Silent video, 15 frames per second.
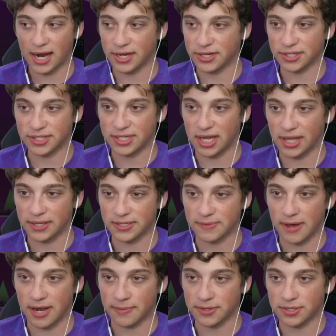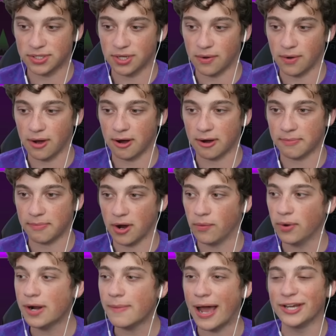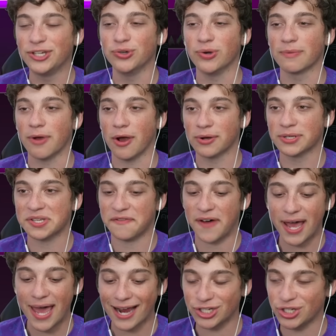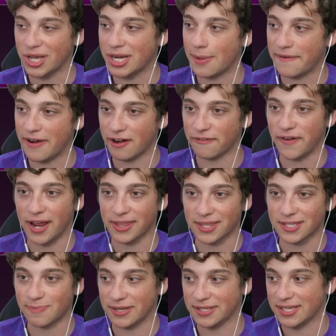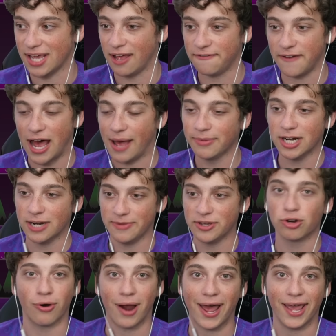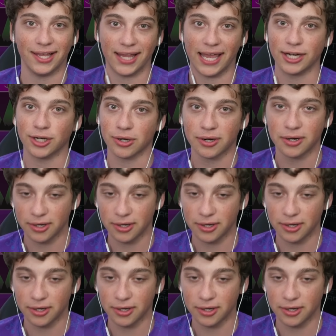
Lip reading: could just tell it's about to be so hard, bro. What am I doing, bro? Because if I actually end up verifying this myself, I'm gonna be crying later.